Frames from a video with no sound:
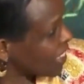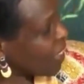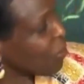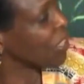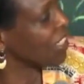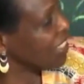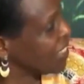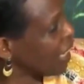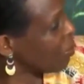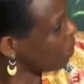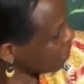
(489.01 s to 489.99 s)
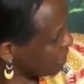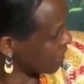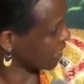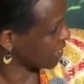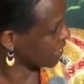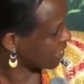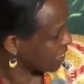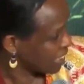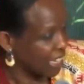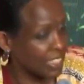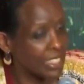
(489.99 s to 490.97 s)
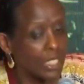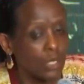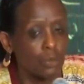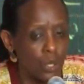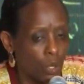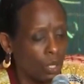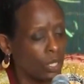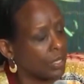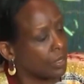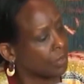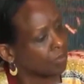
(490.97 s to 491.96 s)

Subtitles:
can do anything about that until we all